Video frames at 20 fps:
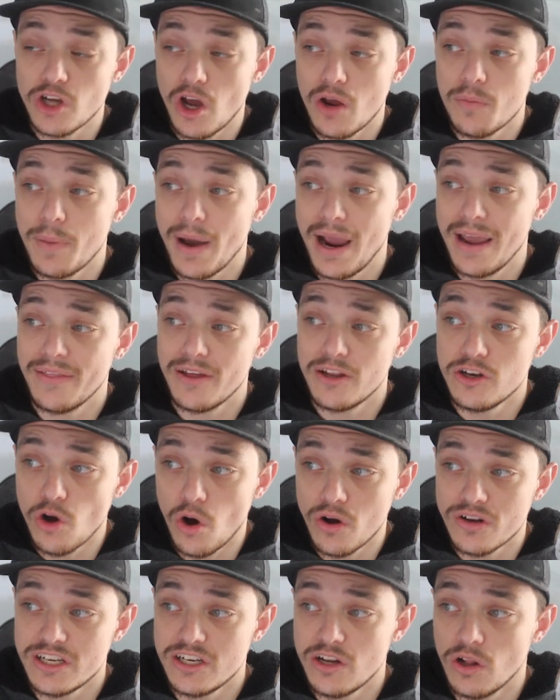don't pay that
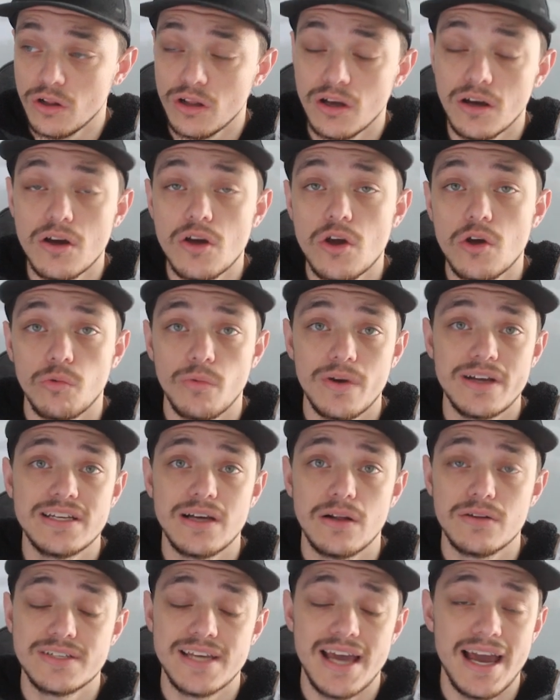$90
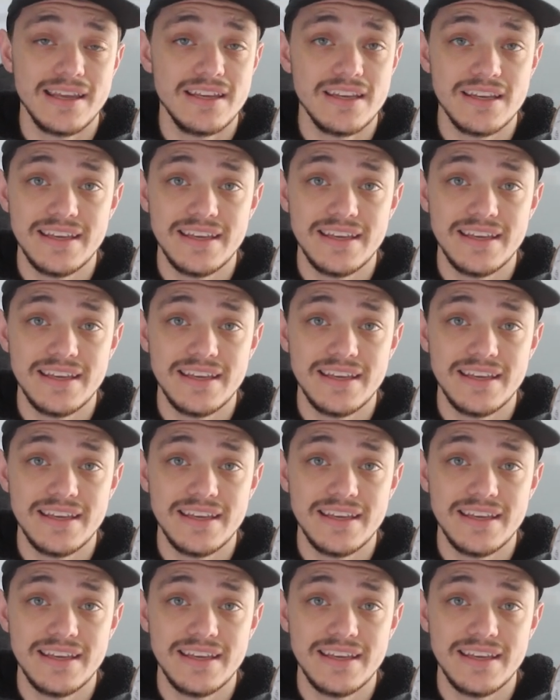retail tag.